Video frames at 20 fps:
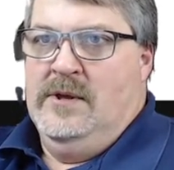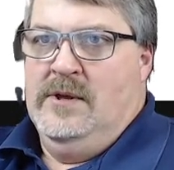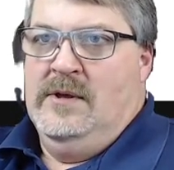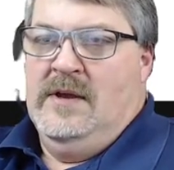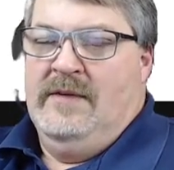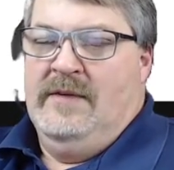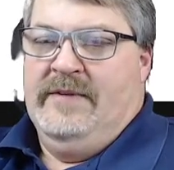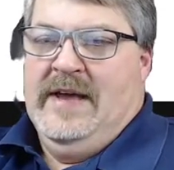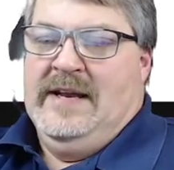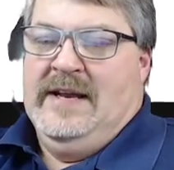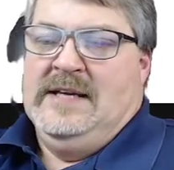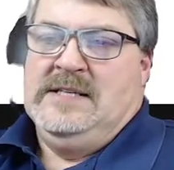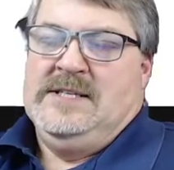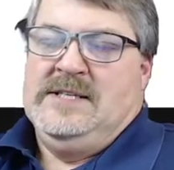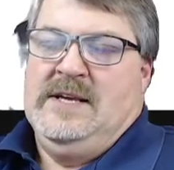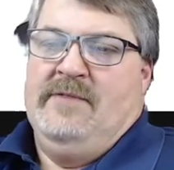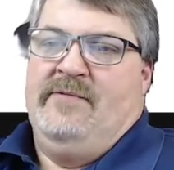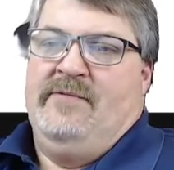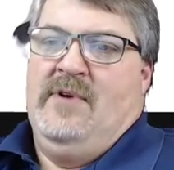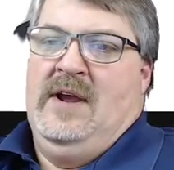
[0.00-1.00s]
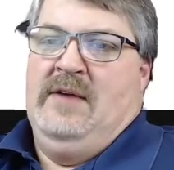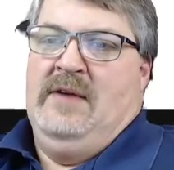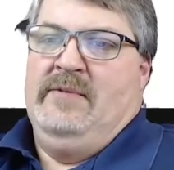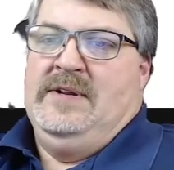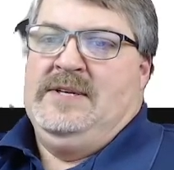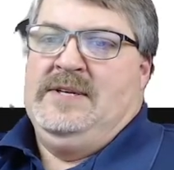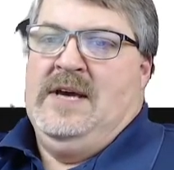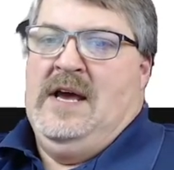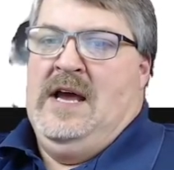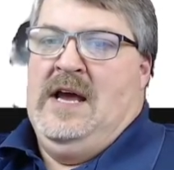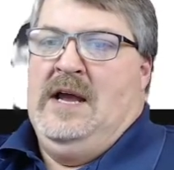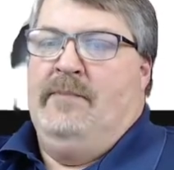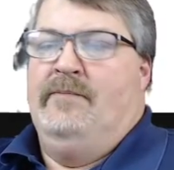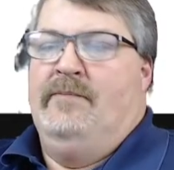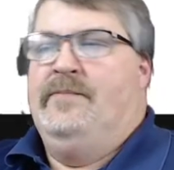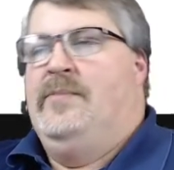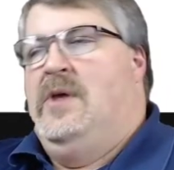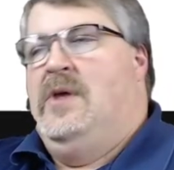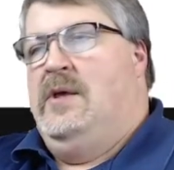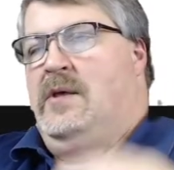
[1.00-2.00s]
I've got it set for every time.
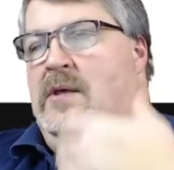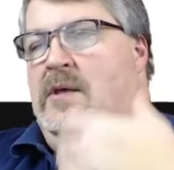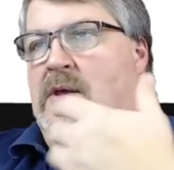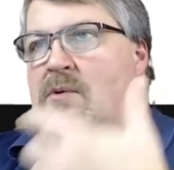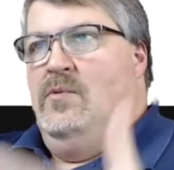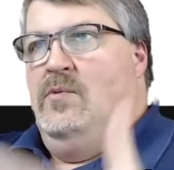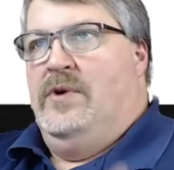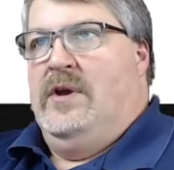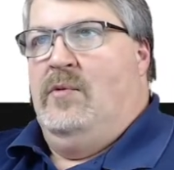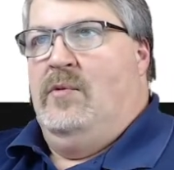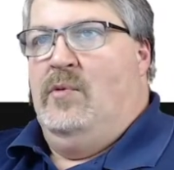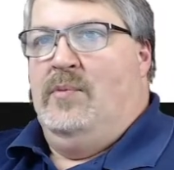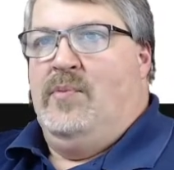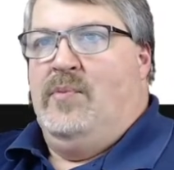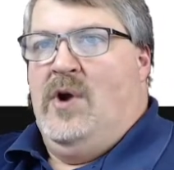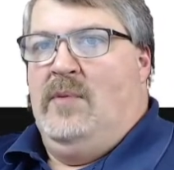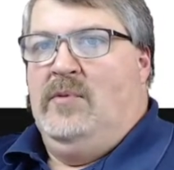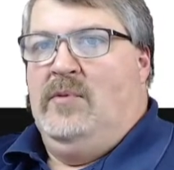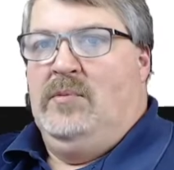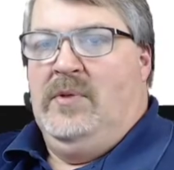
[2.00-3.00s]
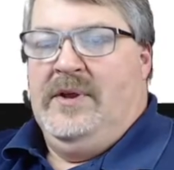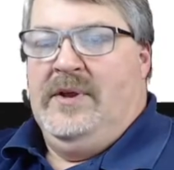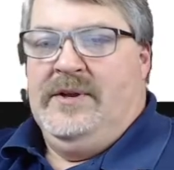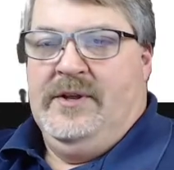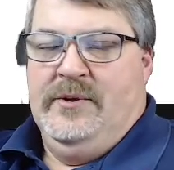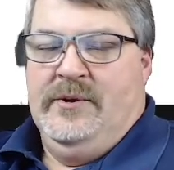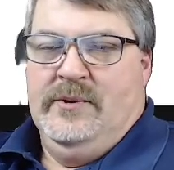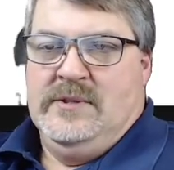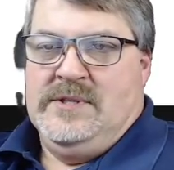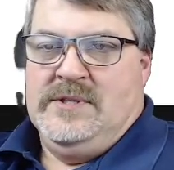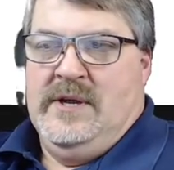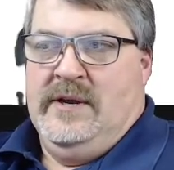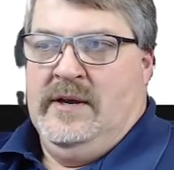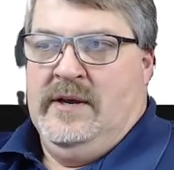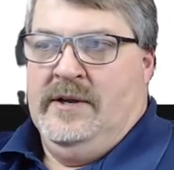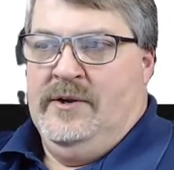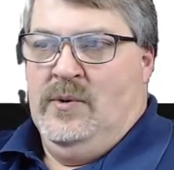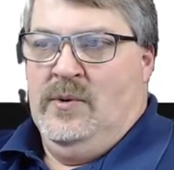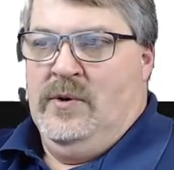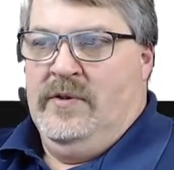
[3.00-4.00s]
What I would probably do is not
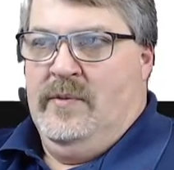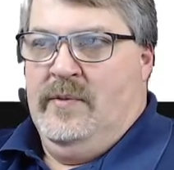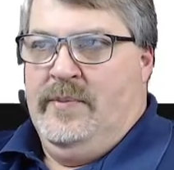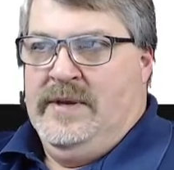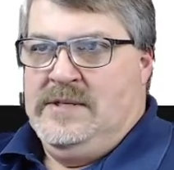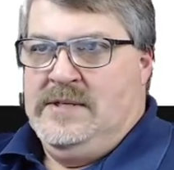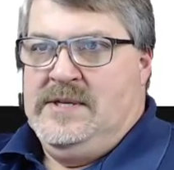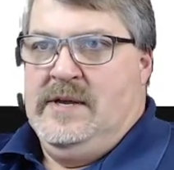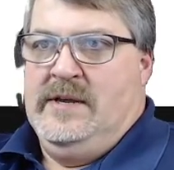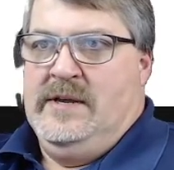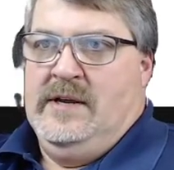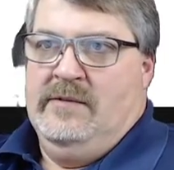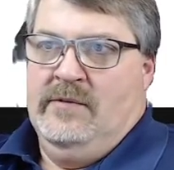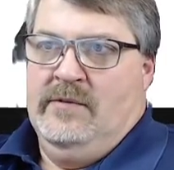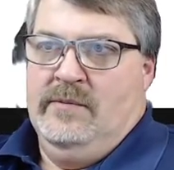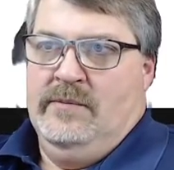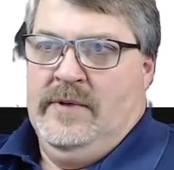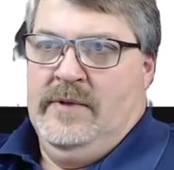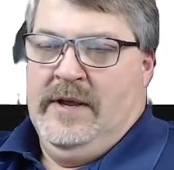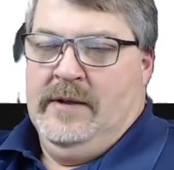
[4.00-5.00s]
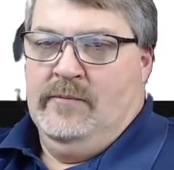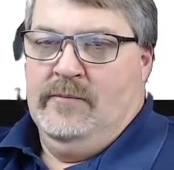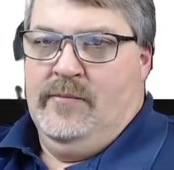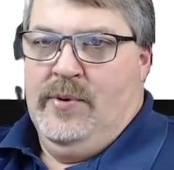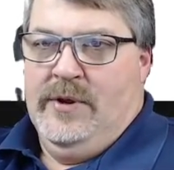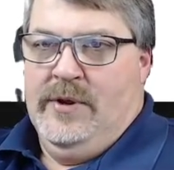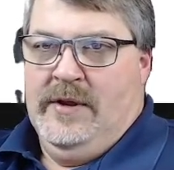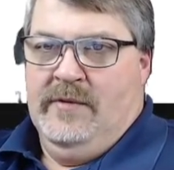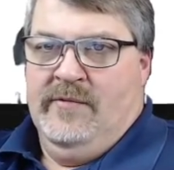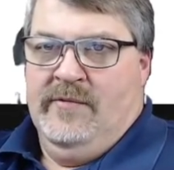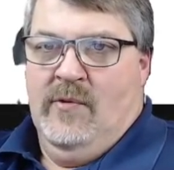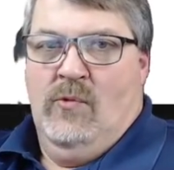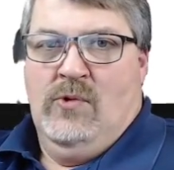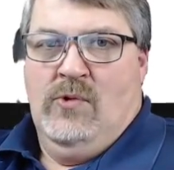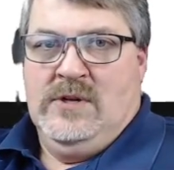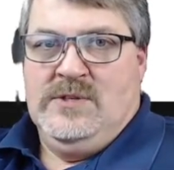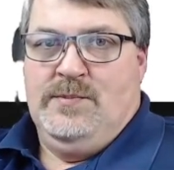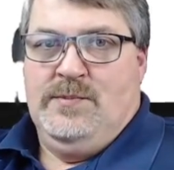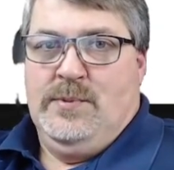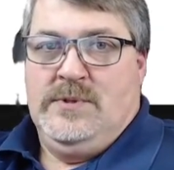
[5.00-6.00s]
annoy the piss out of them and put it for
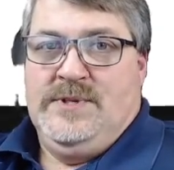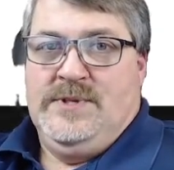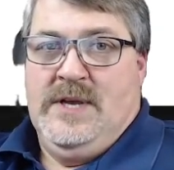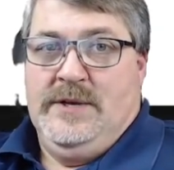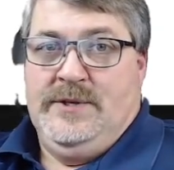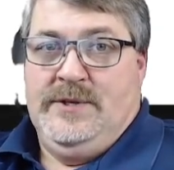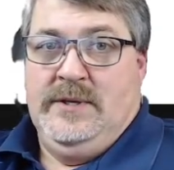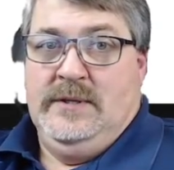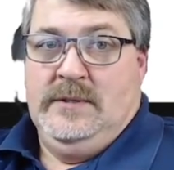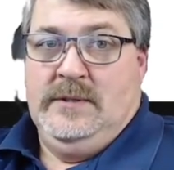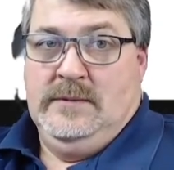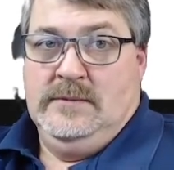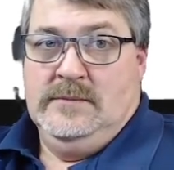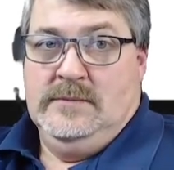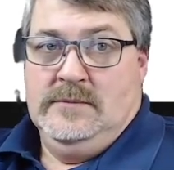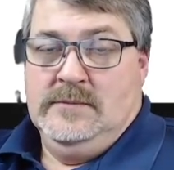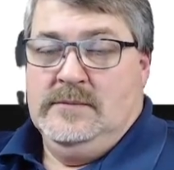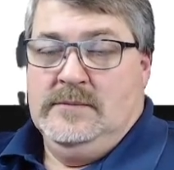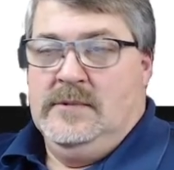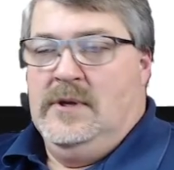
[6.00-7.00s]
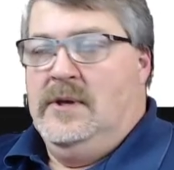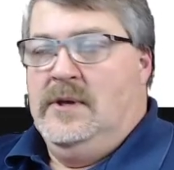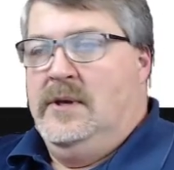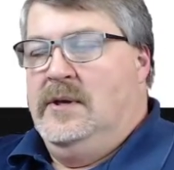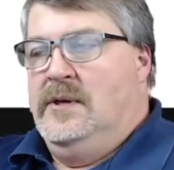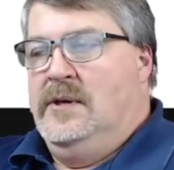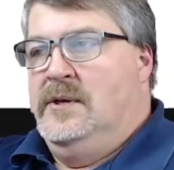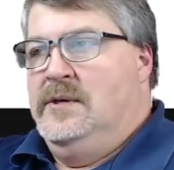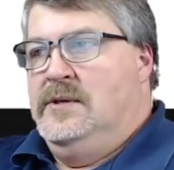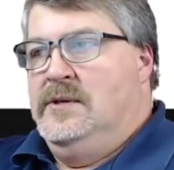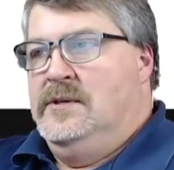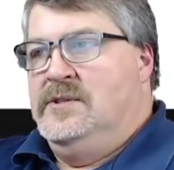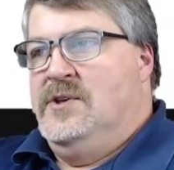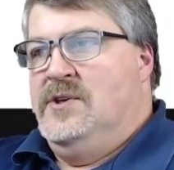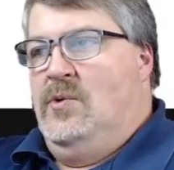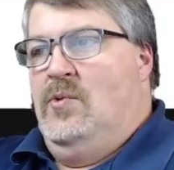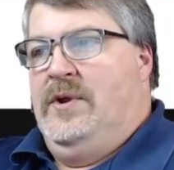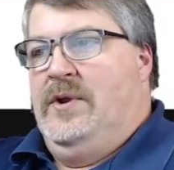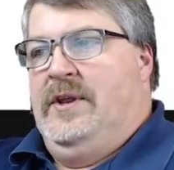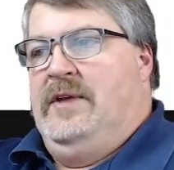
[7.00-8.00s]
once per session. So
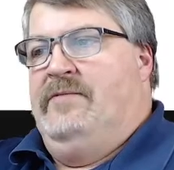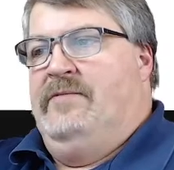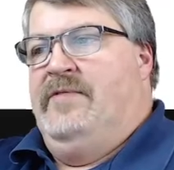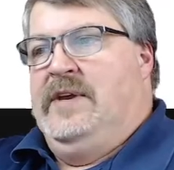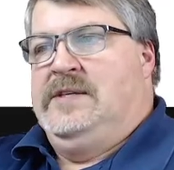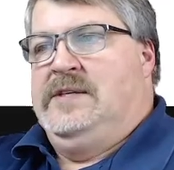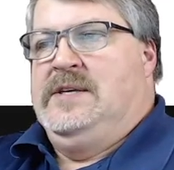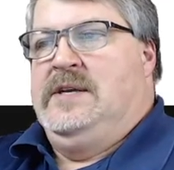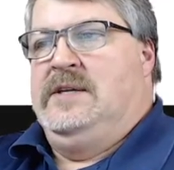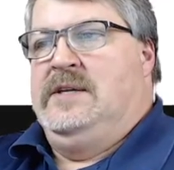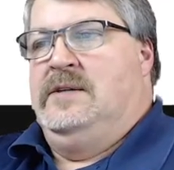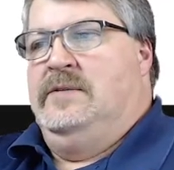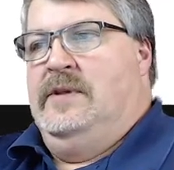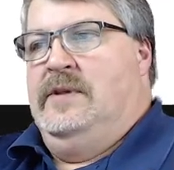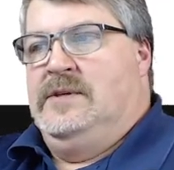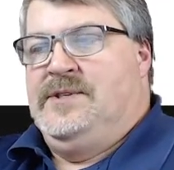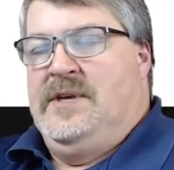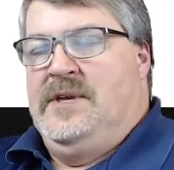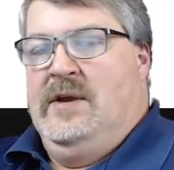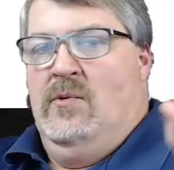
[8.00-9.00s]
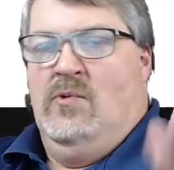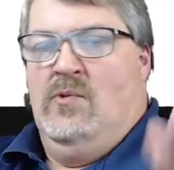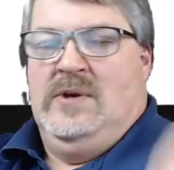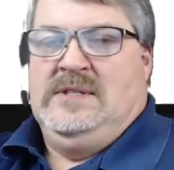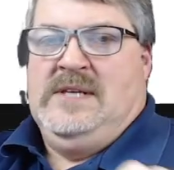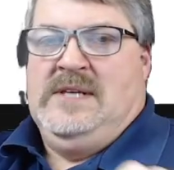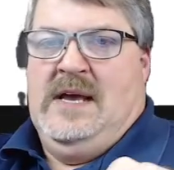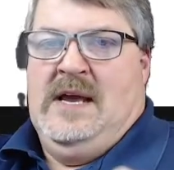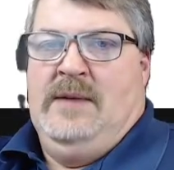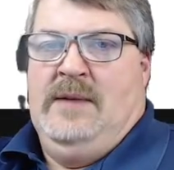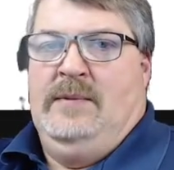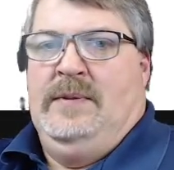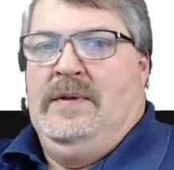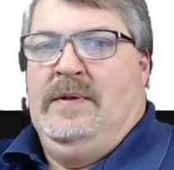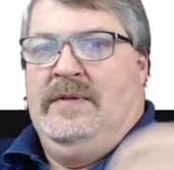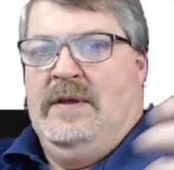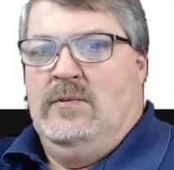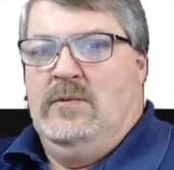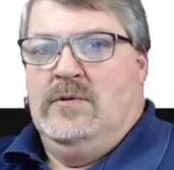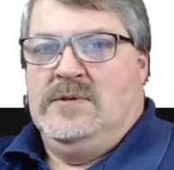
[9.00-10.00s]
when they visit, they'll see it one time and then
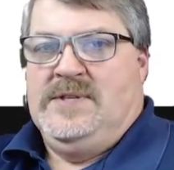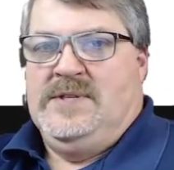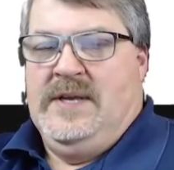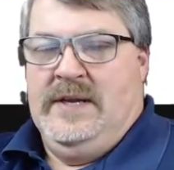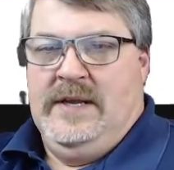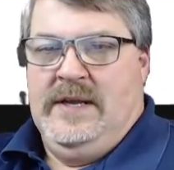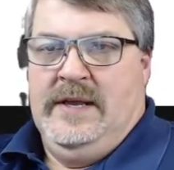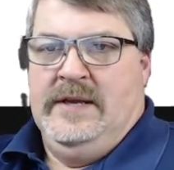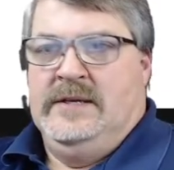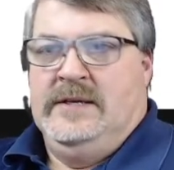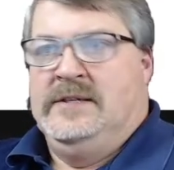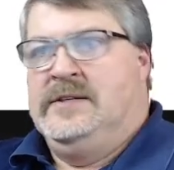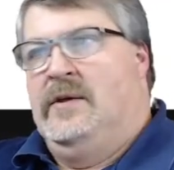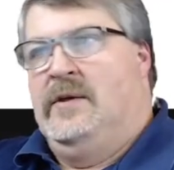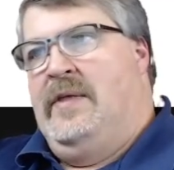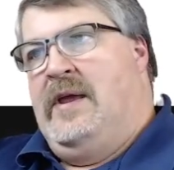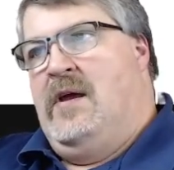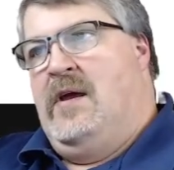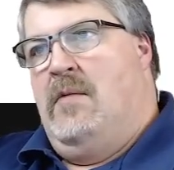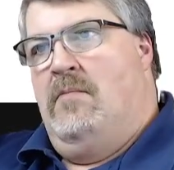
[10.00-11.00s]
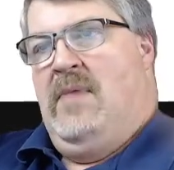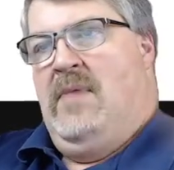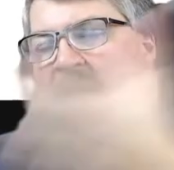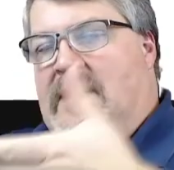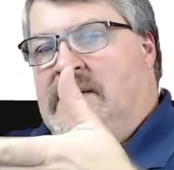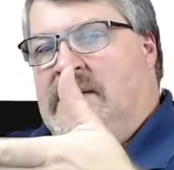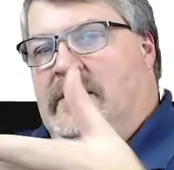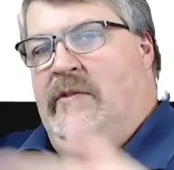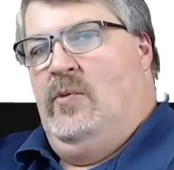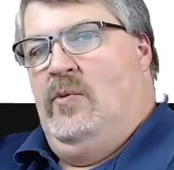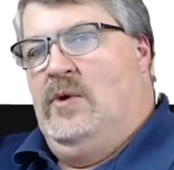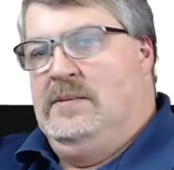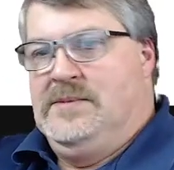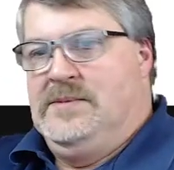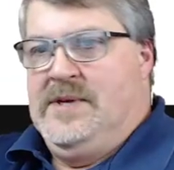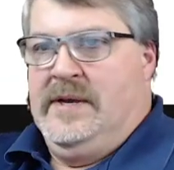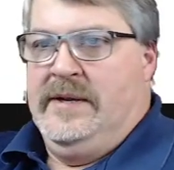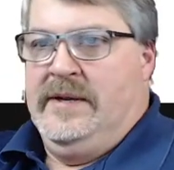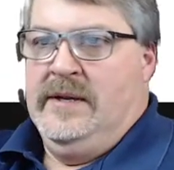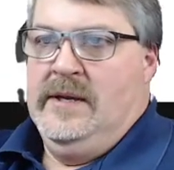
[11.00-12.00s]
they won't see it again until they come back to the
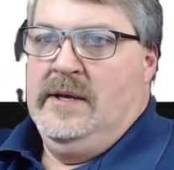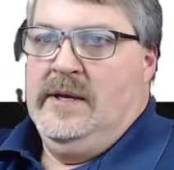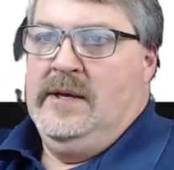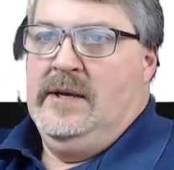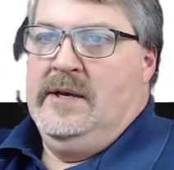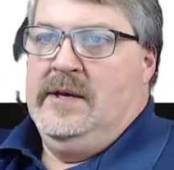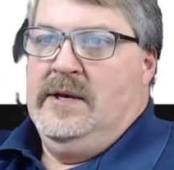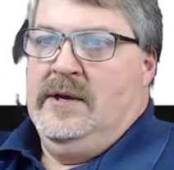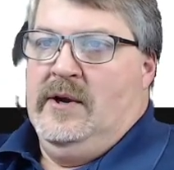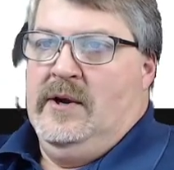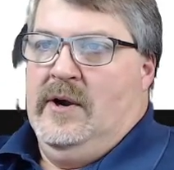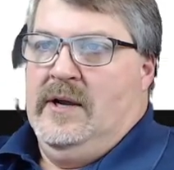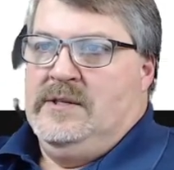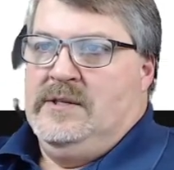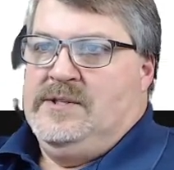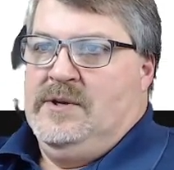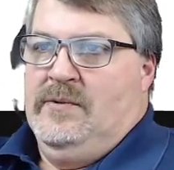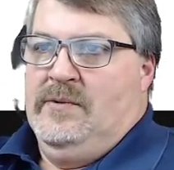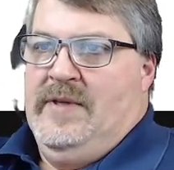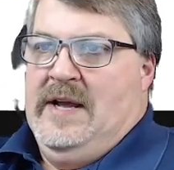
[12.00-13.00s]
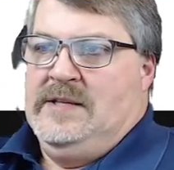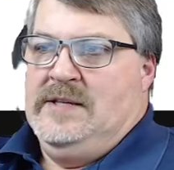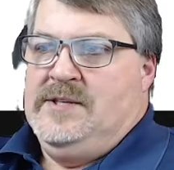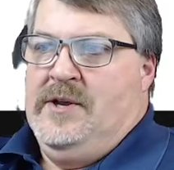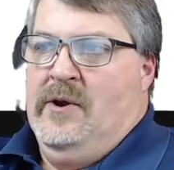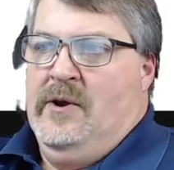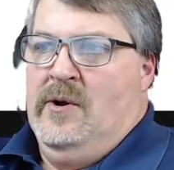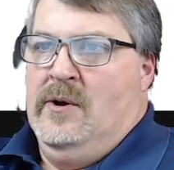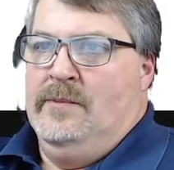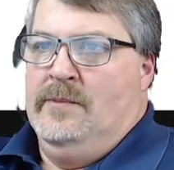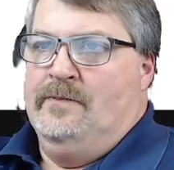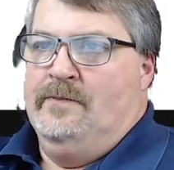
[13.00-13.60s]
website. All right, so that's gone.